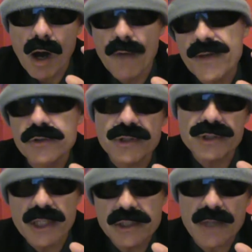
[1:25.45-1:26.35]
of
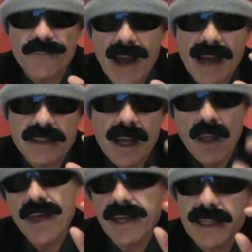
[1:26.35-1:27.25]
interest is the fact
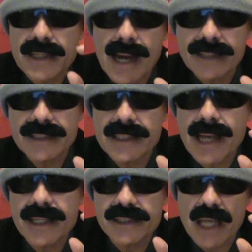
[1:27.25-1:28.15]
that in
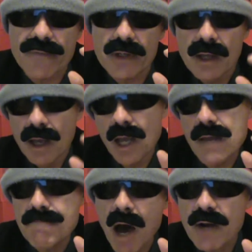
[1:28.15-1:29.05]
1997,
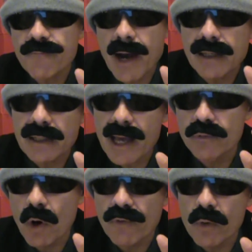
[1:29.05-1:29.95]
a modified Land
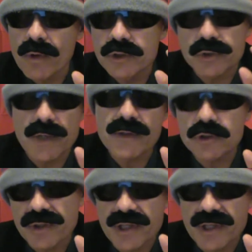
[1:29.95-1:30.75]
Rover was driven to